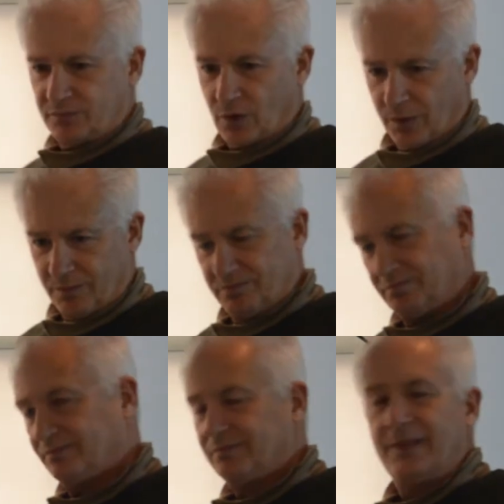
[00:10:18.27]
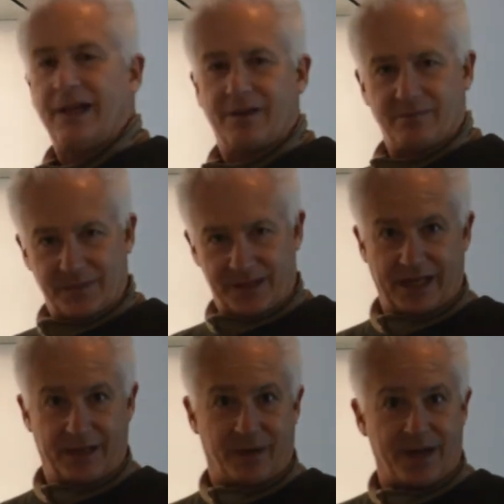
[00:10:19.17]
or
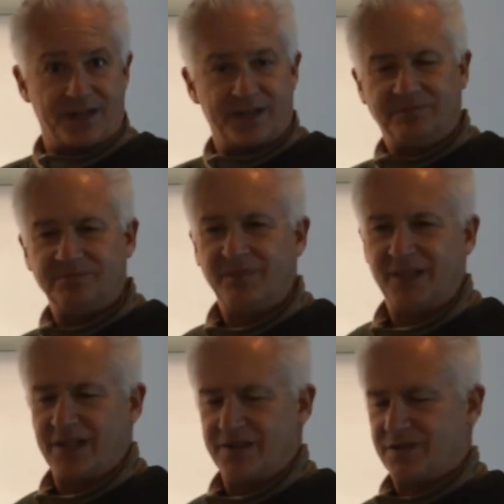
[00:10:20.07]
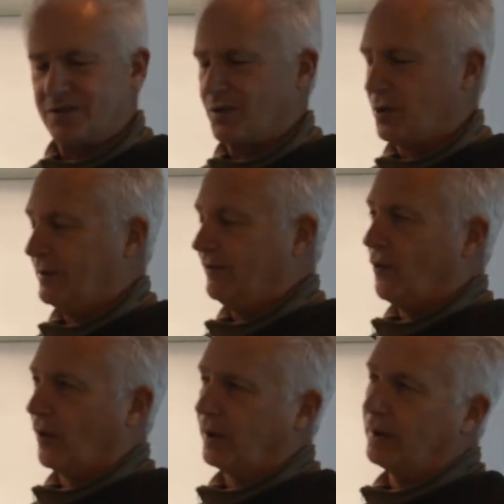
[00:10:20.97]
Italian pasta. And I was told
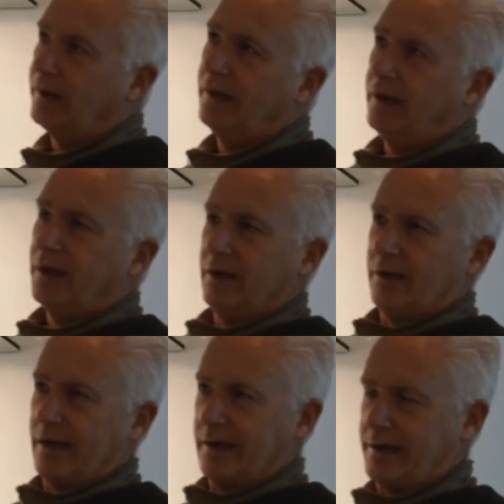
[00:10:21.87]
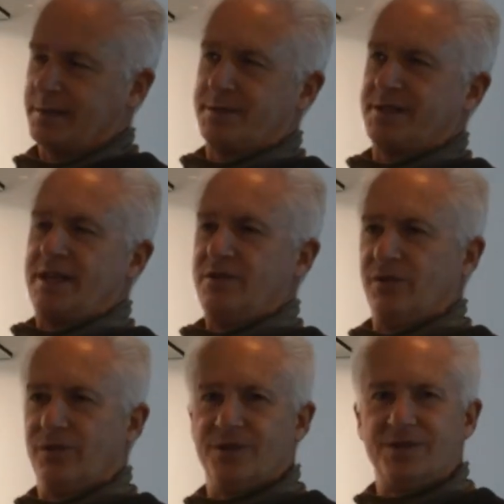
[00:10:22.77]
before, I'm not supposed to say
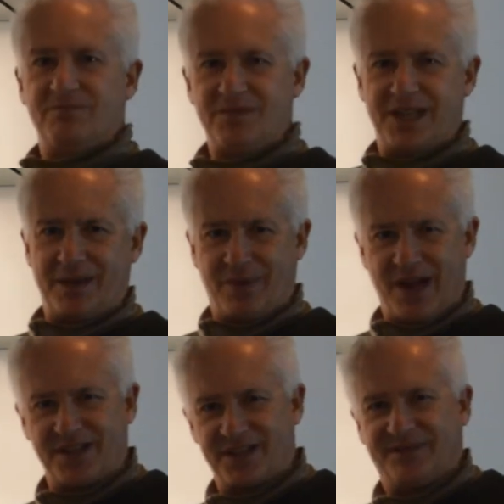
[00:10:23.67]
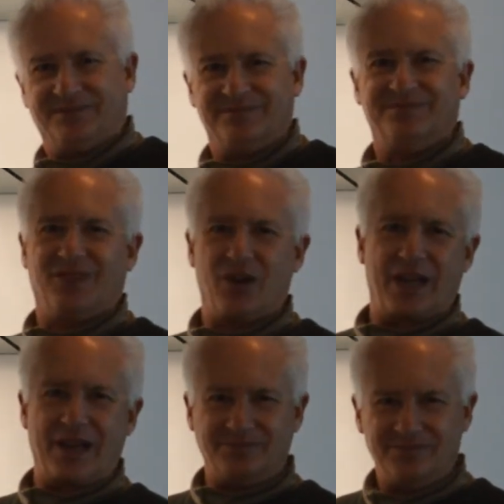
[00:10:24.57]
noodles, say pasta.
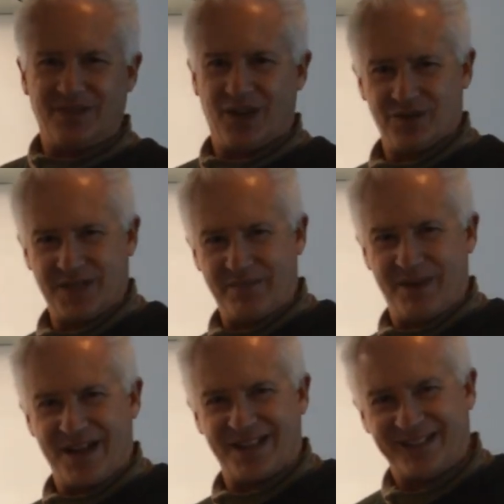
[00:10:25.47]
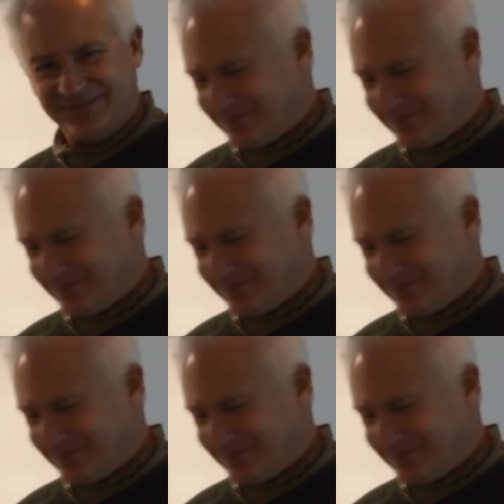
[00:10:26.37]
Okay, I'll say pasta.